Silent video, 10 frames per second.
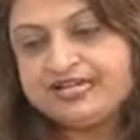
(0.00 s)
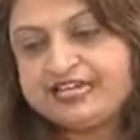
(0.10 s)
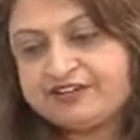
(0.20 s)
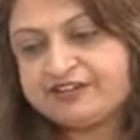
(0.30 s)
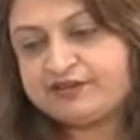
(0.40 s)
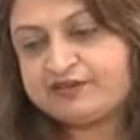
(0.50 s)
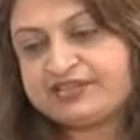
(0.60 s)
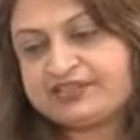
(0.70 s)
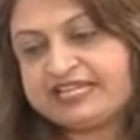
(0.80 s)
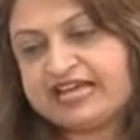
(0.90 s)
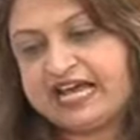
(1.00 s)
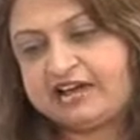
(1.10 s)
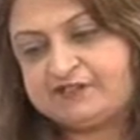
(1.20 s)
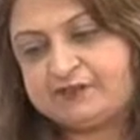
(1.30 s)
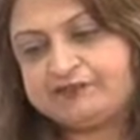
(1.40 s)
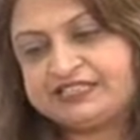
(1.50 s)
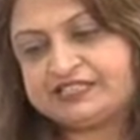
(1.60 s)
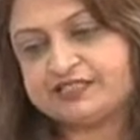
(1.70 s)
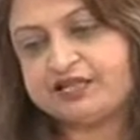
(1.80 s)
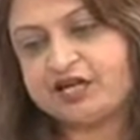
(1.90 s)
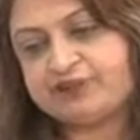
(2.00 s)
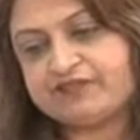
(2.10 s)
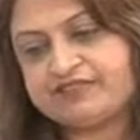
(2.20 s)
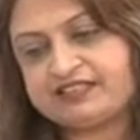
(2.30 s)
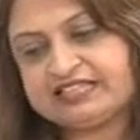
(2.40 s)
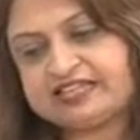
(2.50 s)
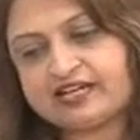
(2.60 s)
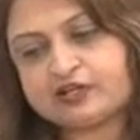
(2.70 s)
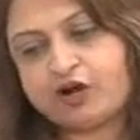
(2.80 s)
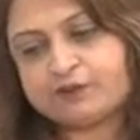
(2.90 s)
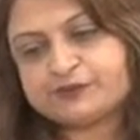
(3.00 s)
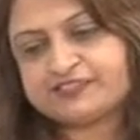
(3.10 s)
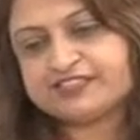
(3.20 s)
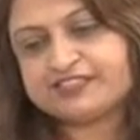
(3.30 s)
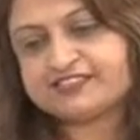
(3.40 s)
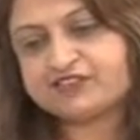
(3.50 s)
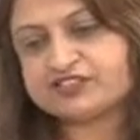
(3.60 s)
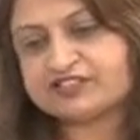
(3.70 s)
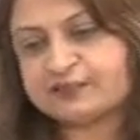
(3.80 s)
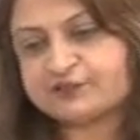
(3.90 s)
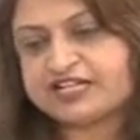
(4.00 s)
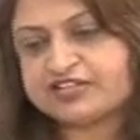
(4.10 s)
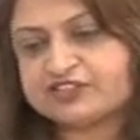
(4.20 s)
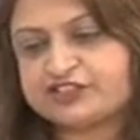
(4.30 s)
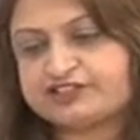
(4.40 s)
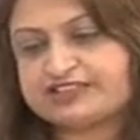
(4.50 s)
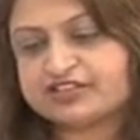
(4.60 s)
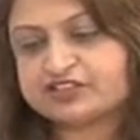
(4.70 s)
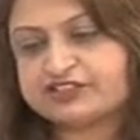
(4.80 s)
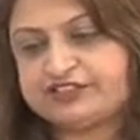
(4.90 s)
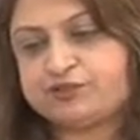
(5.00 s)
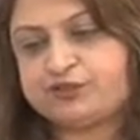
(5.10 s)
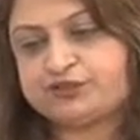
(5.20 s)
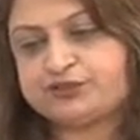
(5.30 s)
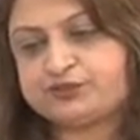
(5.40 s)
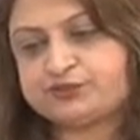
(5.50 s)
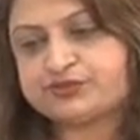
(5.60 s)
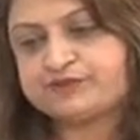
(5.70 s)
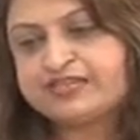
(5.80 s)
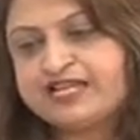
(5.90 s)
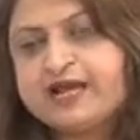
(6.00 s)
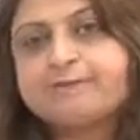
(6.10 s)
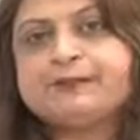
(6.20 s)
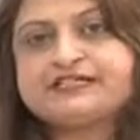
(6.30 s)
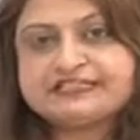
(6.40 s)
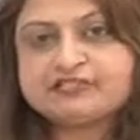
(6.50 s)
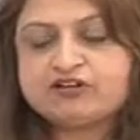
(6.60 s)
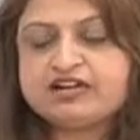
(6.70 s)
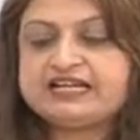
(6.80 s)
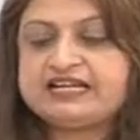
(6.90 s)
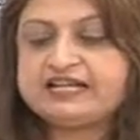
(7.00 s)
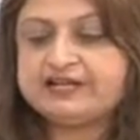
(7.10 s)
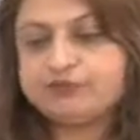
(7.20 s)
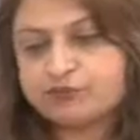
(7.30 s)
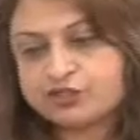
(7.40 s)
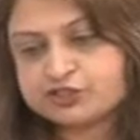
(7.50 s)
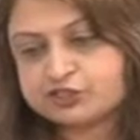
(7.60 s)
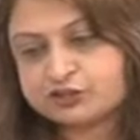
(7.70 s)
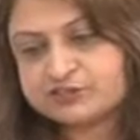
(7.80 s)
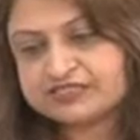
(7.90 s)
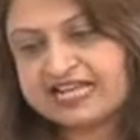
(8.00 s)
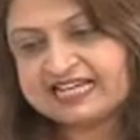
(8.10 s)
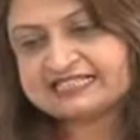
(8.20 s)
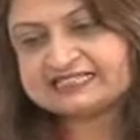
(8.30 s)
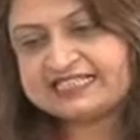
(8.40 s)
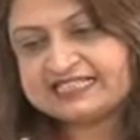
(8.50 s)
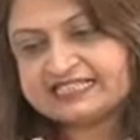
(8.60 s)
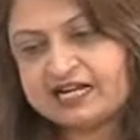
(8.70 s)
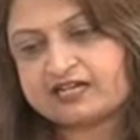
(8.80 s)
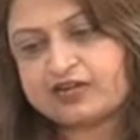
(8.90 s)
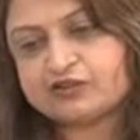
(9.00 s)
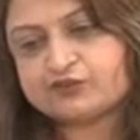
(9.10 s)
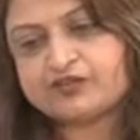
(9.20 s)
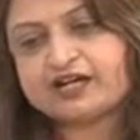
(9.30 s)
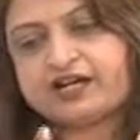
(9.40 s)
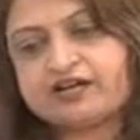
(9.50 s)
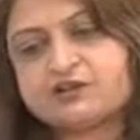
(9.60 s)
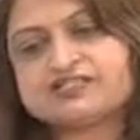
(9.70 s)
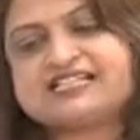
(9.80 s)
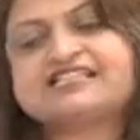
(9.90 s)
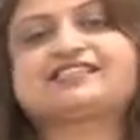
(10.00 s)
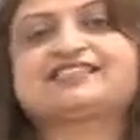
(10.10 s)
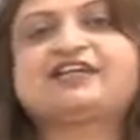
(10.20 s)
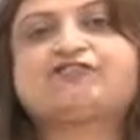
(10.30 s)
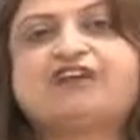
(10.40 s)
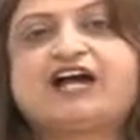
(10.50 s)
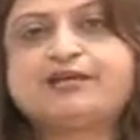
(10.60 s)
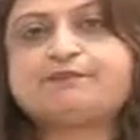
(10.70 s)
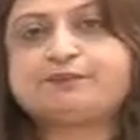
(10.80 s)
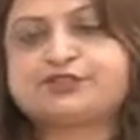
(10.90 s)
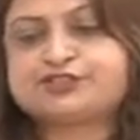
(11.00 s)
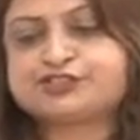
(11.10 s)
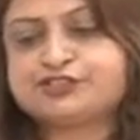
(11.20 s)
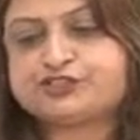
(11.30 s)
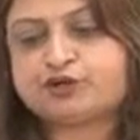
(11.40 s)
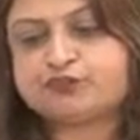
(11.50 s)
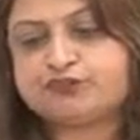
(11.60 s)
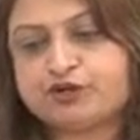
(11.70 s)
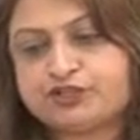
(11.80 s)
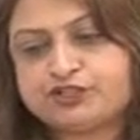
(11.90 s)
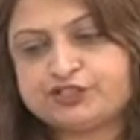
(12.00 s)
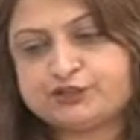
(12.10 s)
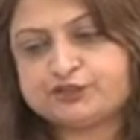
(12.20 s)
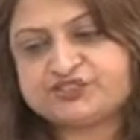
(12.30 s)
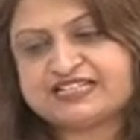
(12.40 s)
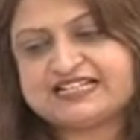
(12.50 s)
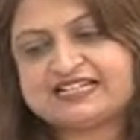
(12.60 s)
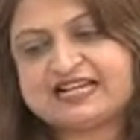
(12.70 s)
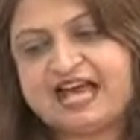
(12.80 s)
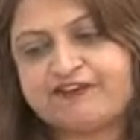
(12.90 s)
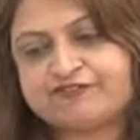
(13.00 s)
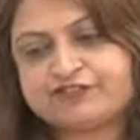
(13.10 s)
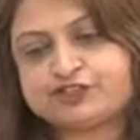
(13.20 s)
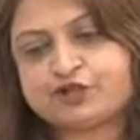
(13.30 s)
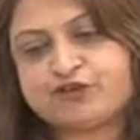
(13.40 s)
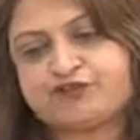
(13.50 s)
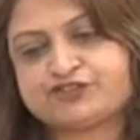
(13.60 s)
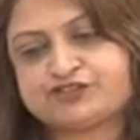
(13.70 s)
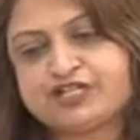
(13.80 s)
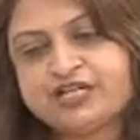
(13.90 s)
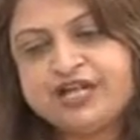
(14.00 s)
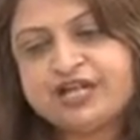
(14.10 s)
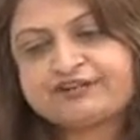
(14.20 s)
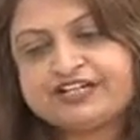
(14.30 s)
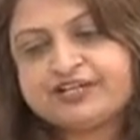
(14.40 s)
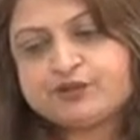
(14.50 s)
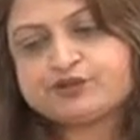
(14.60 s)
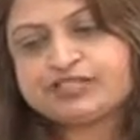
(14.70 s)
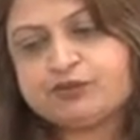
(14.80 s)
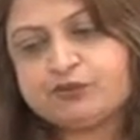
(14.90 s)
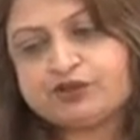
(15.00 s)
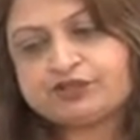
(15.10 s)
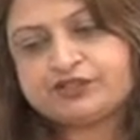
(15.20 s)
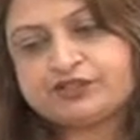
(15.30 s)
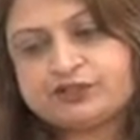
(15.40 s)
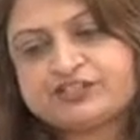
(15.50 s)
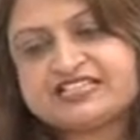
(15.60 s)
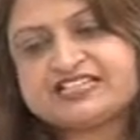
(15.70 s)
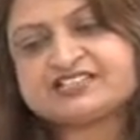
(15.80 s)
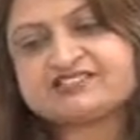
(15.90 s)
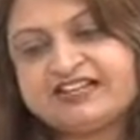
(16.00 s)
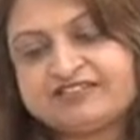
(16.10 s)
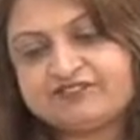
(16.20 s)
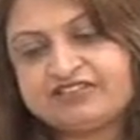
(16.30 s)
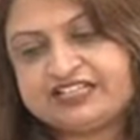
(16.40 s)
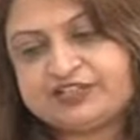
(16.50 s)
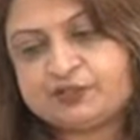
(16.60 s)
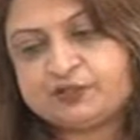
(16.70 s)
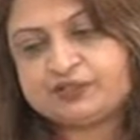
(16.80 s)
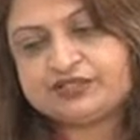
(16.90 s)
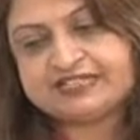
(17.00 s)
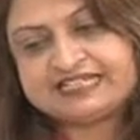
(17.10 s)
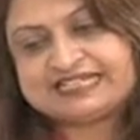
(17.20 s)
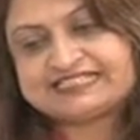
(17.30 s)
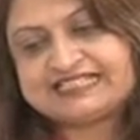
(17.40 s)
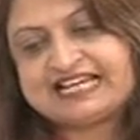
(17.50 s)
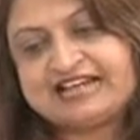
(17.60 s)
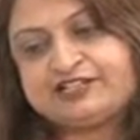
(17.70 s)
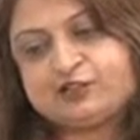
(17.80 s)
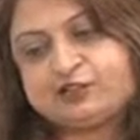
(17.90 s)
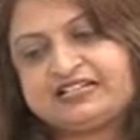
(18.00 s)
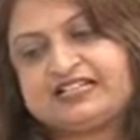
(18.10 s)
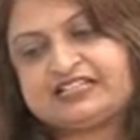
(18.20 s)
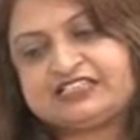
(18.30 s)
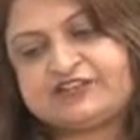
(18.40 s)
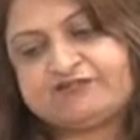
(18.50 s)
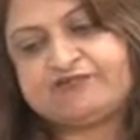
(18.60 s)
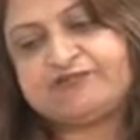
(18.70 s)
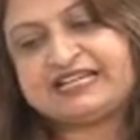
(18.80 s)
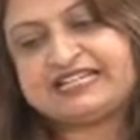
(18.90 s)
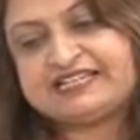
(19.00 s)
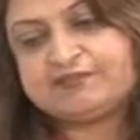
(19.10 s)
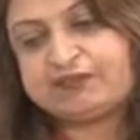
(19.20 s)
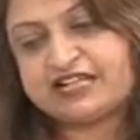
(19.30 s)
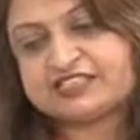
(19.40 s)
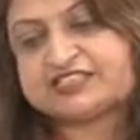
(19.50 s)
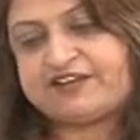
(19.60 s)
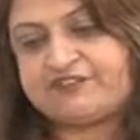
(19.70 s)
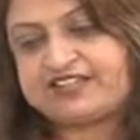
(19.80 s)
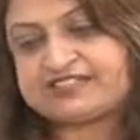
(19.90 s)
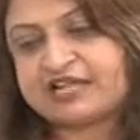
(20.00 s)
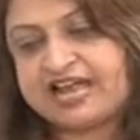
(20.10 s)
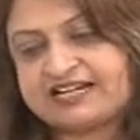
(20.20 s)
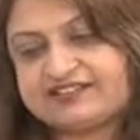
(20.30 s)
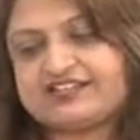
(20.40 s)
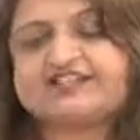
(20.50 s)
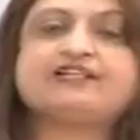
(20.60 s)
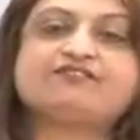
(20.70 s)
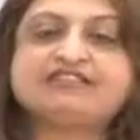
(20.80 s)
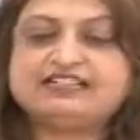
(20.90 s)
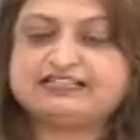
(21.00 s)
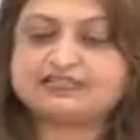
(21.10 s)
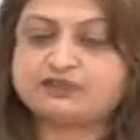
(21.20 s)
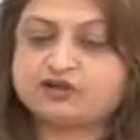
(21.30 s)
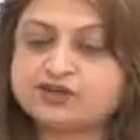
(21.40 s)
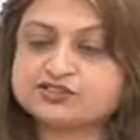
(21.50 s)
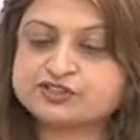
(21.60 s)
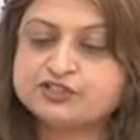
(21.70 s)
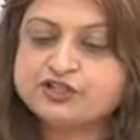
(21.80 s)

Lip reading: even when they have a meter. However, there are opportunities for substantial reduction in water use, particularly in washrooms, as these account for around 65% of water use in an average office. Reducing water use is relatively easy, and you can achieve much savings at relatively little cost.